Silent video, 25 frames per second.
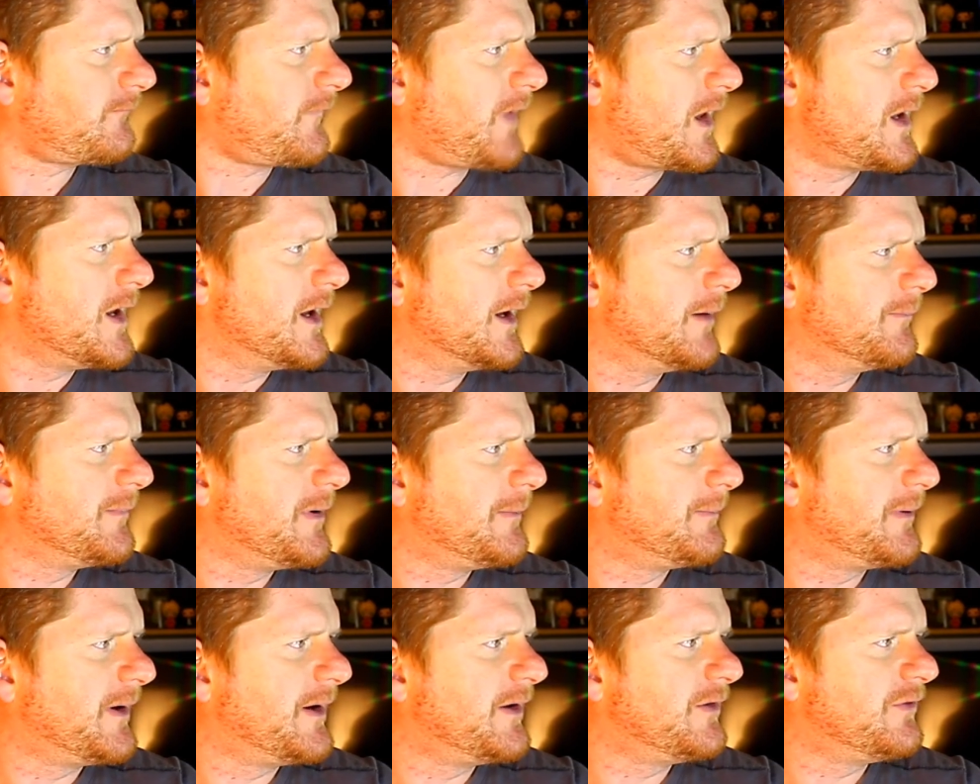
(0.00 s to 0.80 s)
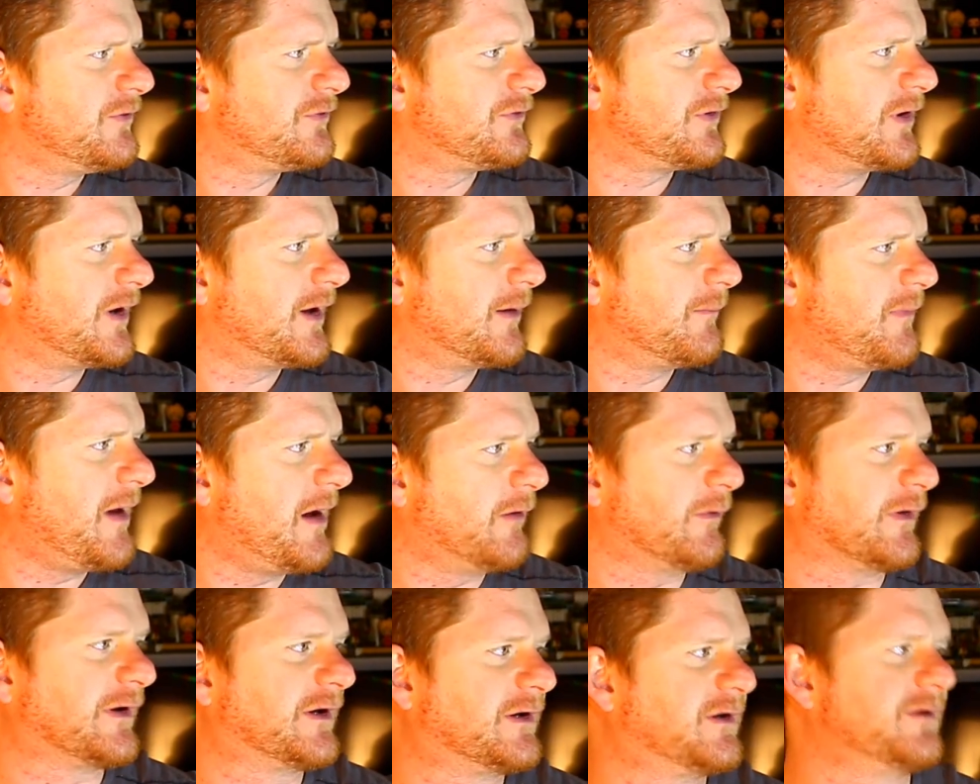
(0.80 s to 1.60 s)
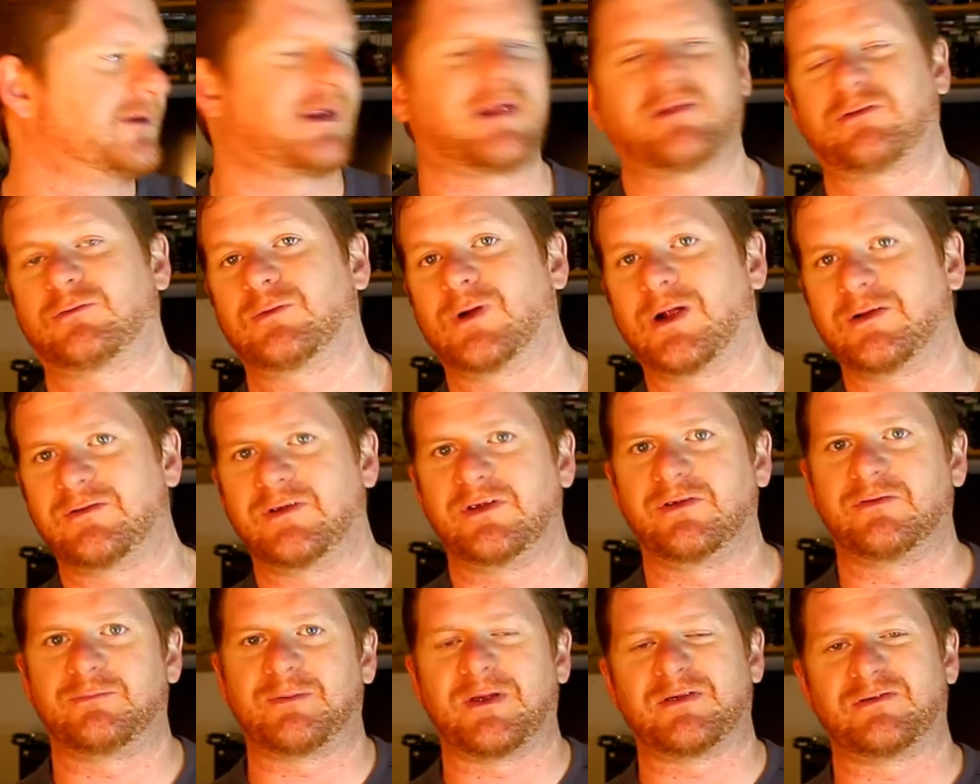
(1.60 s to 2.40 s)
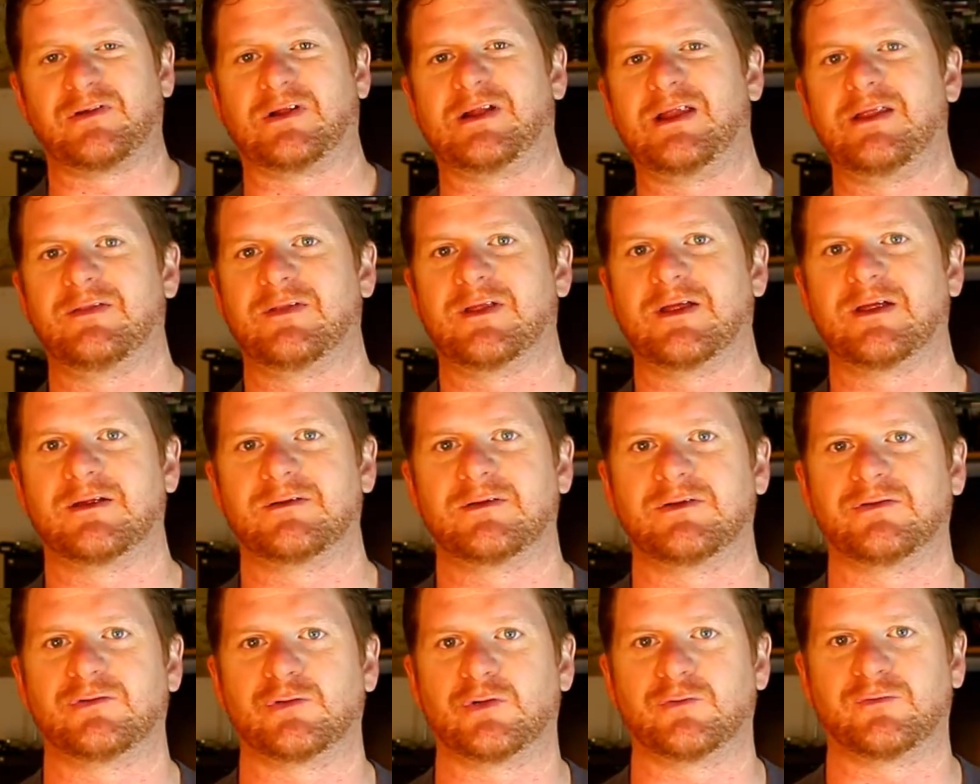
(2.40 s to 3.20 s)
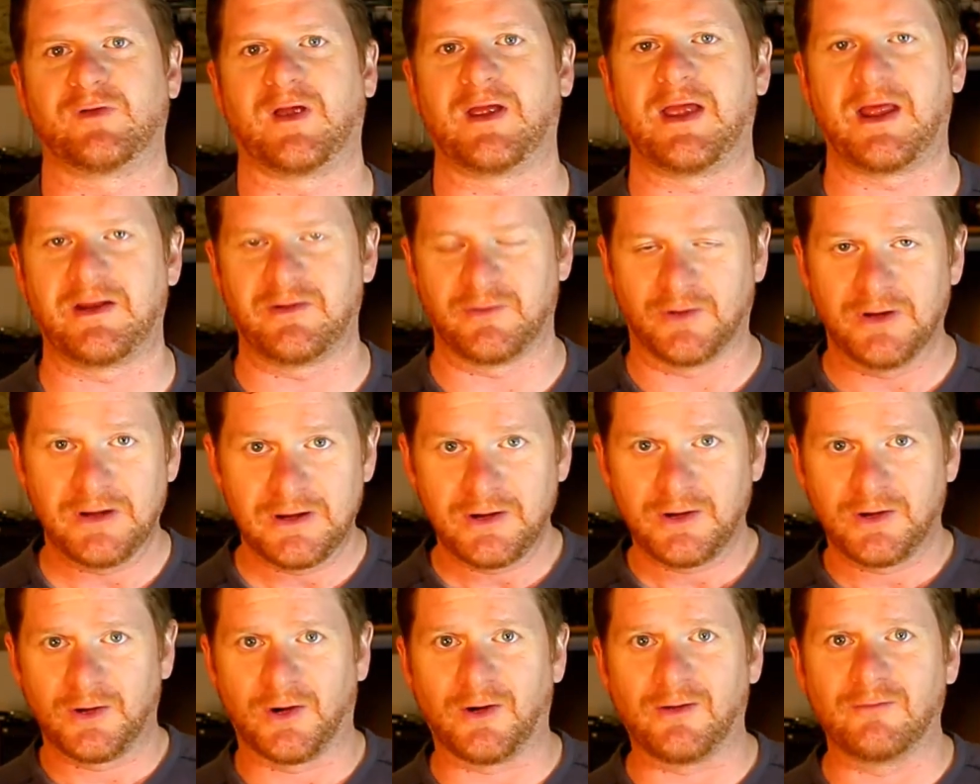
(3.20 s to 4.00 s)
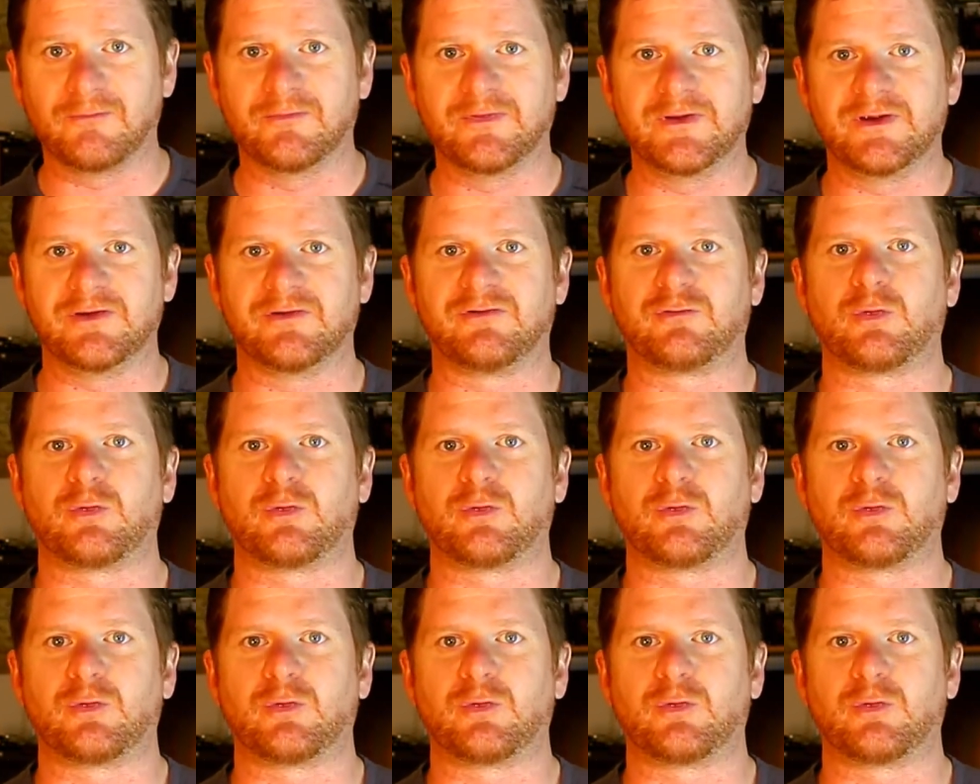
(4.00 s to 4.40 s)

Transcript: He plays Eric. That's right. He's basically the sort of head of these